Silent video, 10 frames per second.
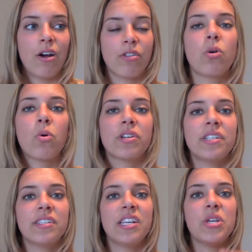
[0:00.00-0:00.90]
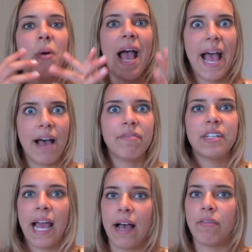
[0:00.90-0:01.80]
are the courses that you have
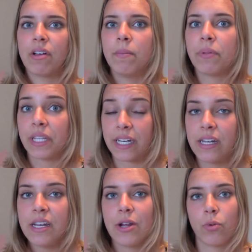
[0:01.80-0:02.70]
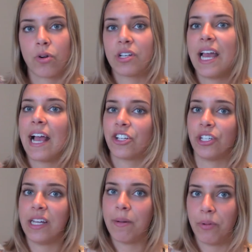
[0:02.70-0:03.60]
to have completed in order to
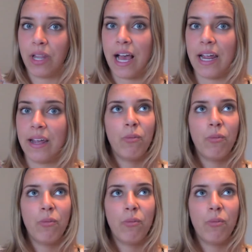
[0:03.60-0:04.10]
actually apply.